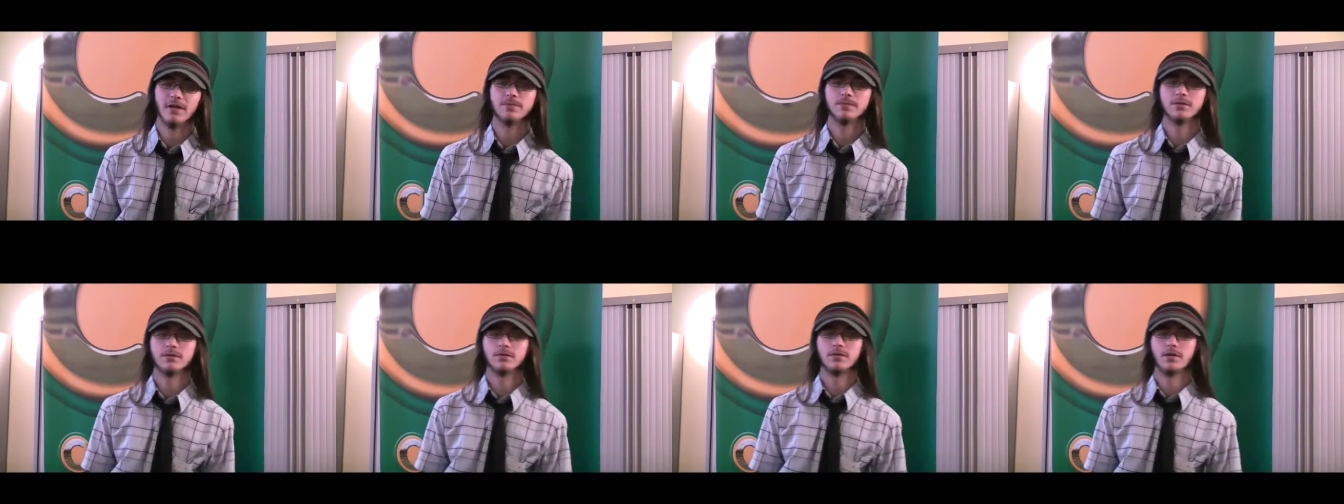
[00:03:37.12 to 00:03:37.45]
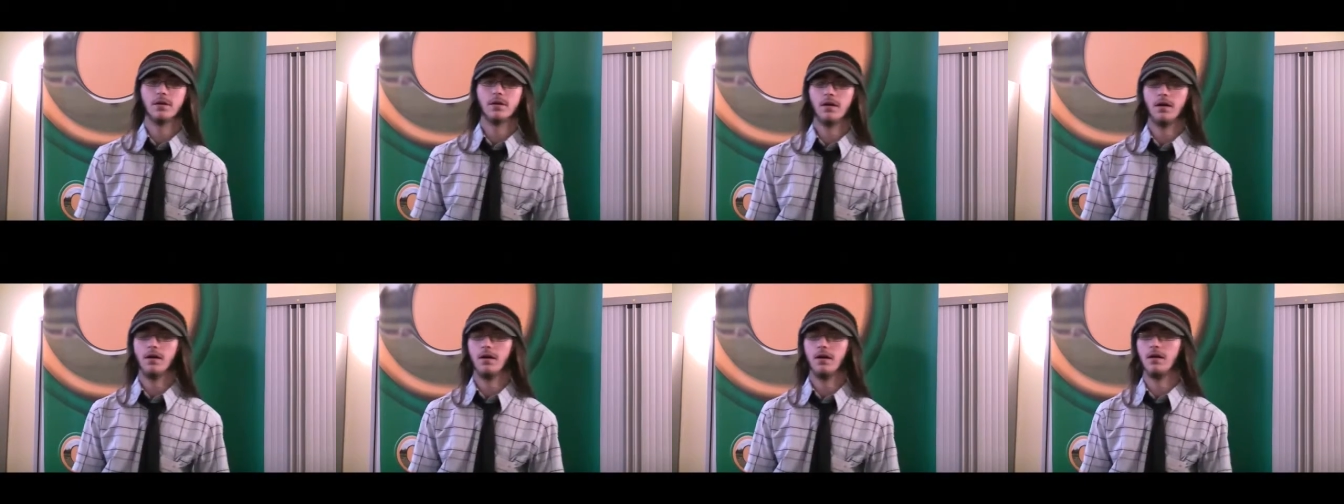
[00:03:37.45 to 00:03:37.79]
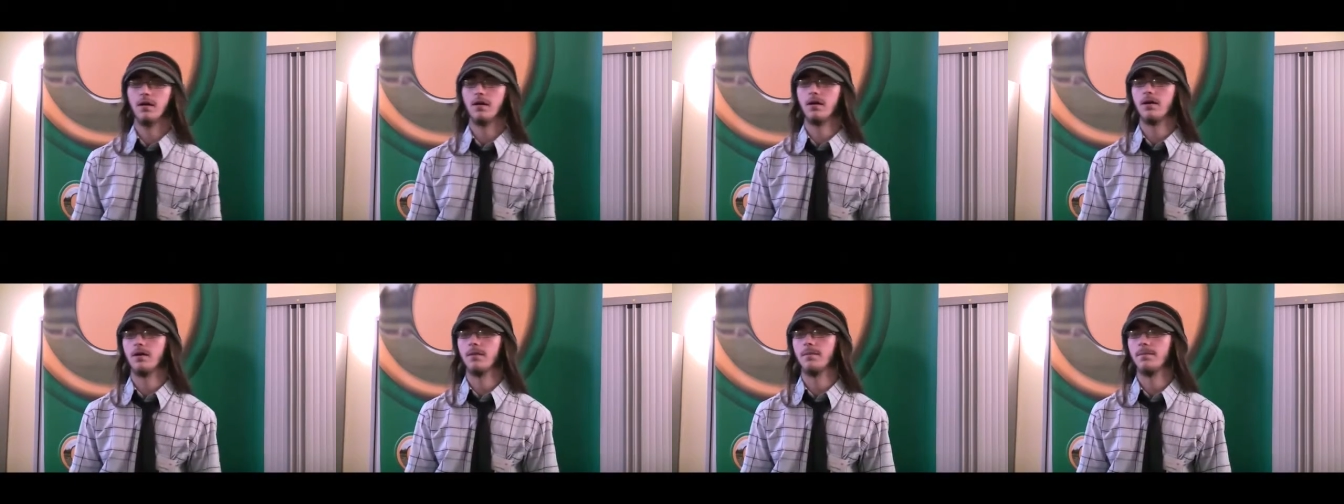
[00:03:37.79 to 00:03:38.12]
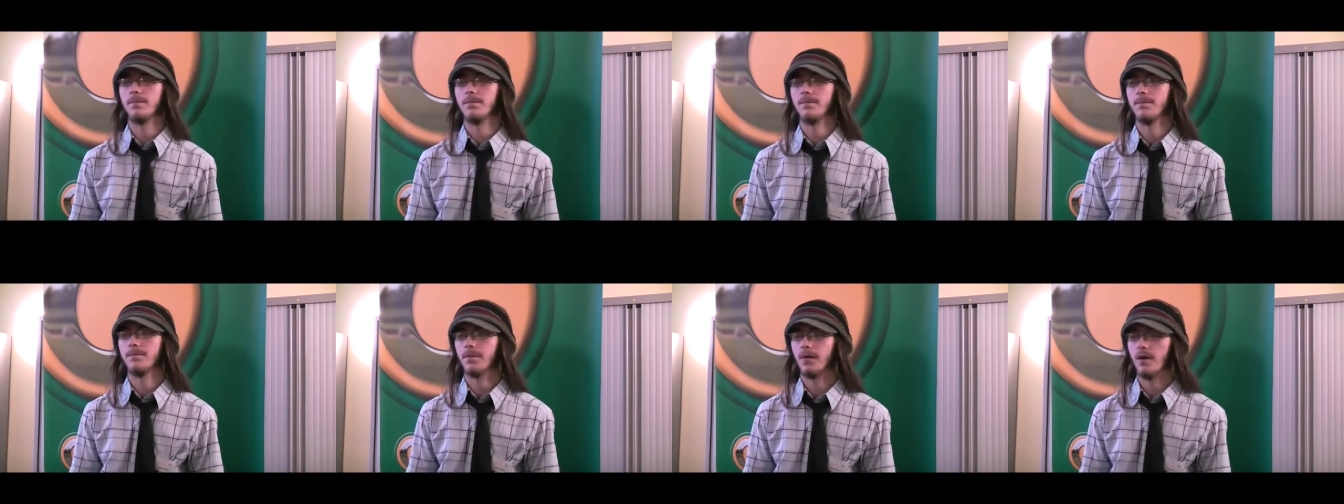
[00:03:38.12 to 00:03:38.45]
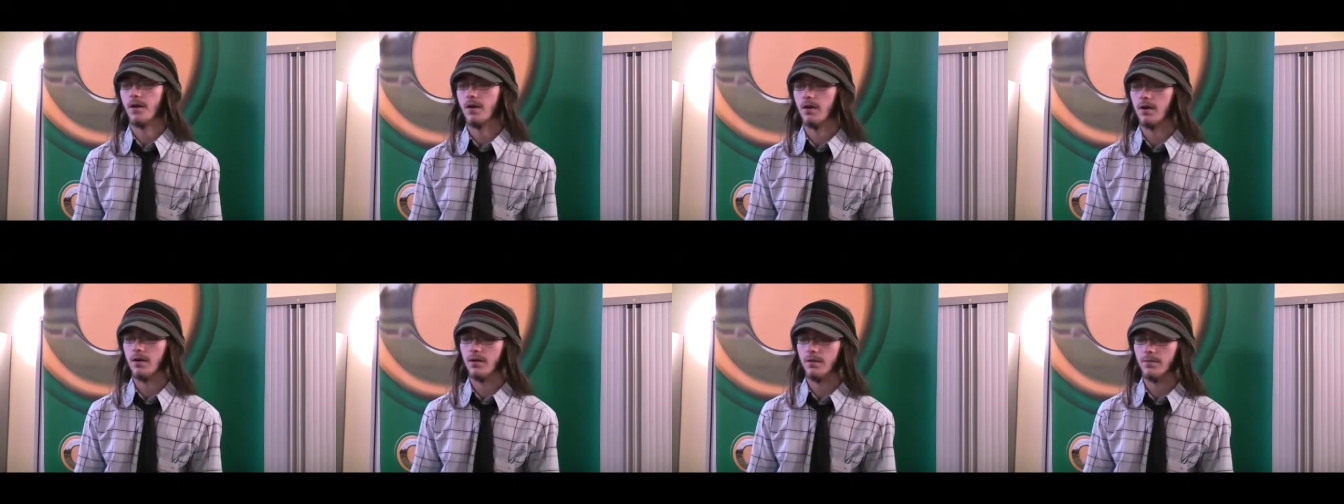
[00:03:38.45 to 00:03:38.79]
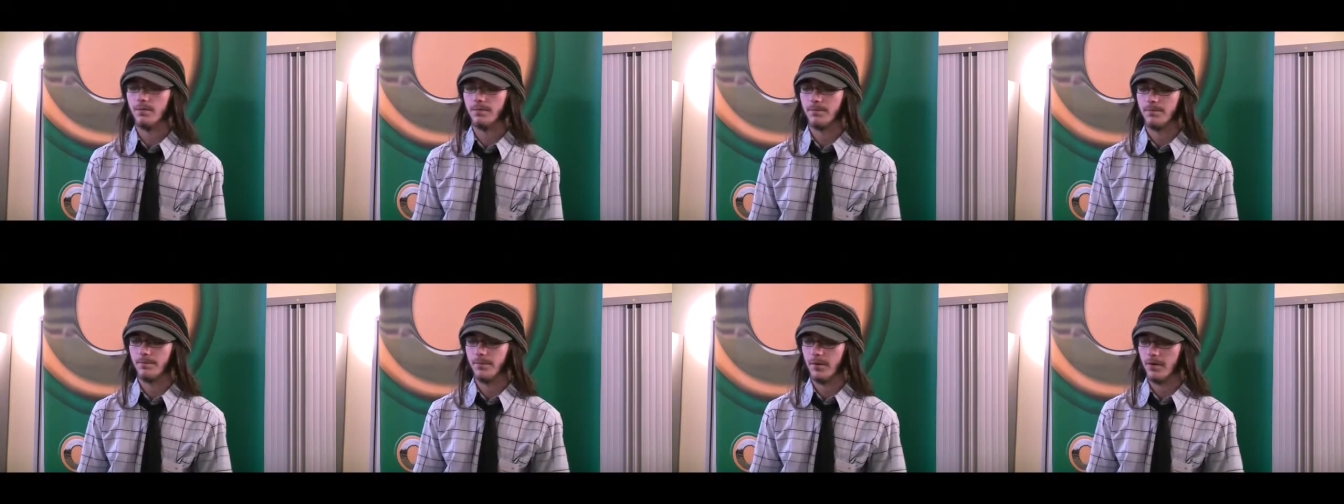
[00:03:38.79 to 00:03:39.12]
Camborne. Um,
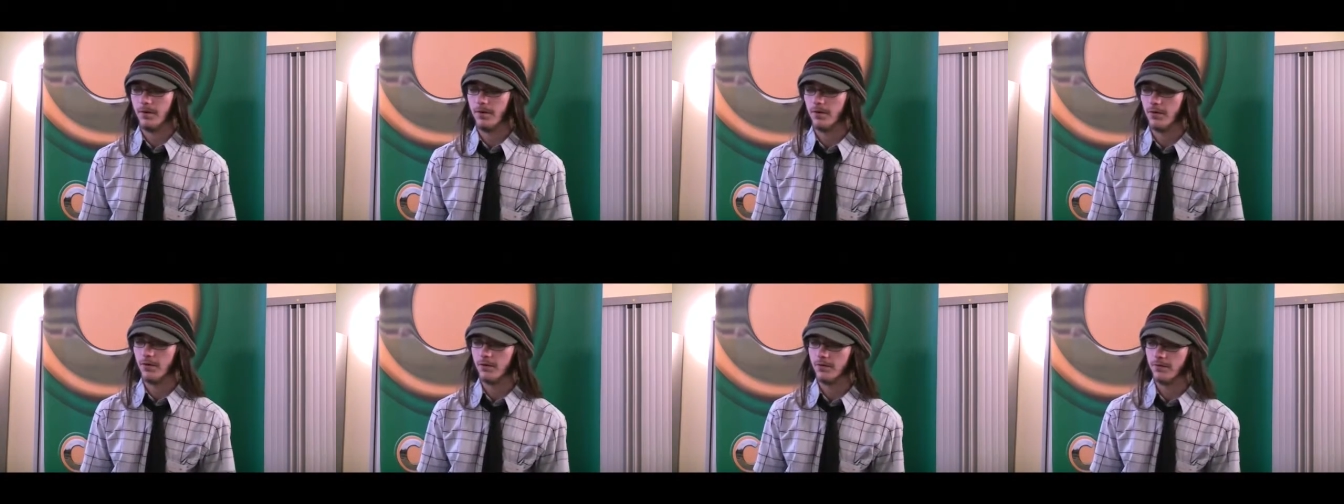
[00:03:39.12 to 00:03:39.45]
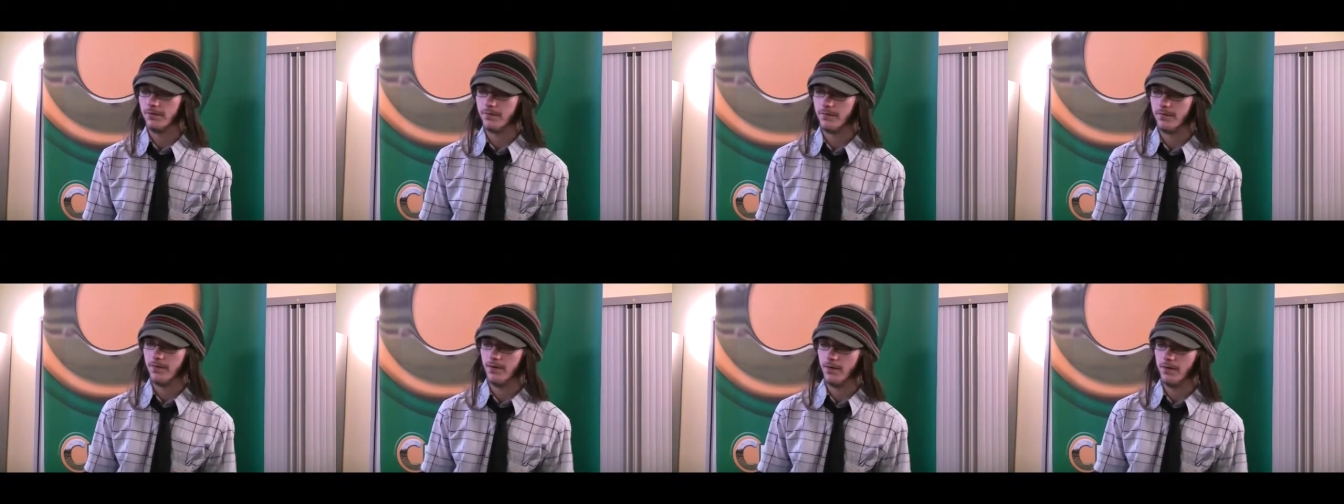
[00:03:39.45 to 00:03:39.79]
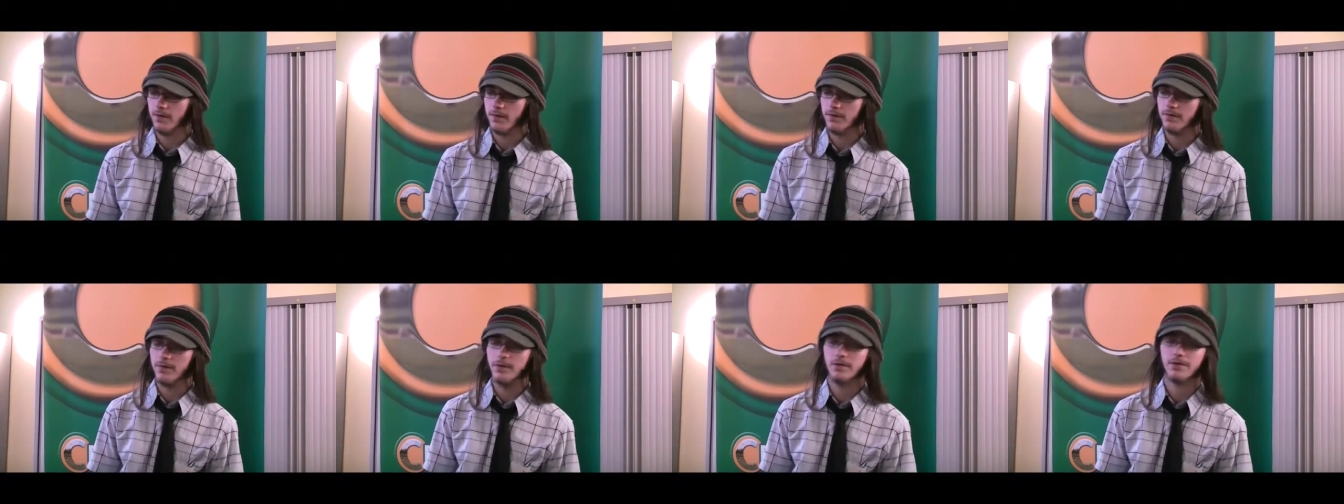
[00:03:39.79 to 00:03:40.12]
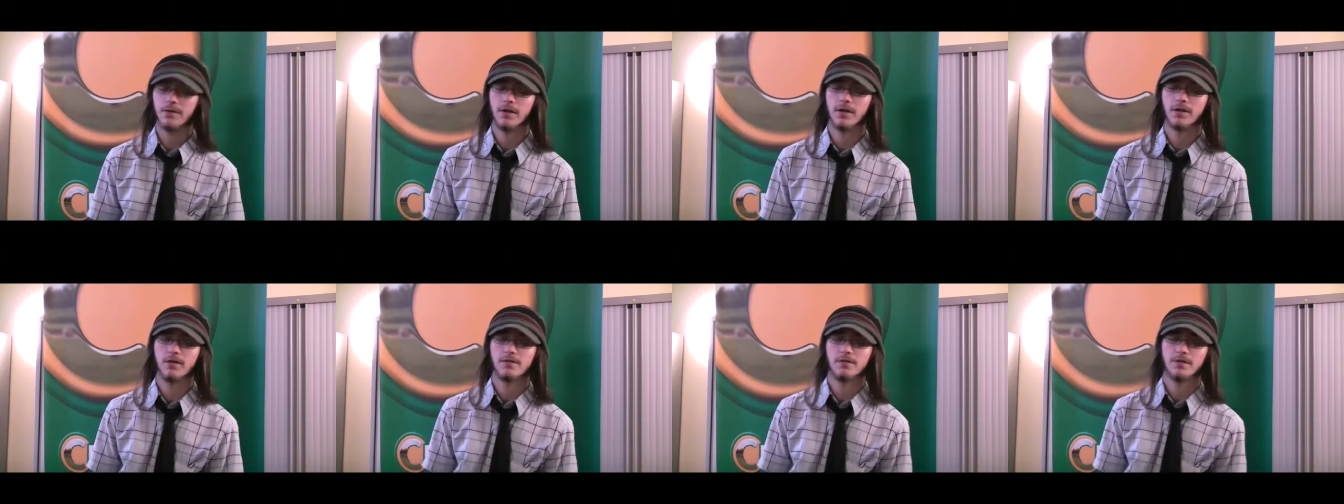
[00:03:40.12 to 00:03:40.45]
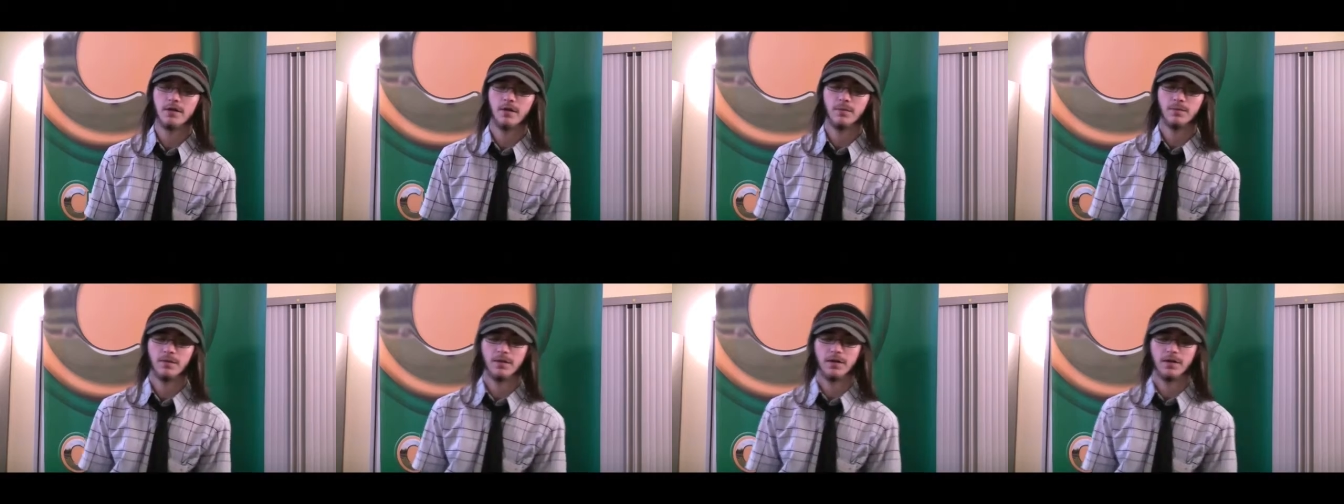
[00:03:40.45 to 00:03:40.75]
I'm part of the UREC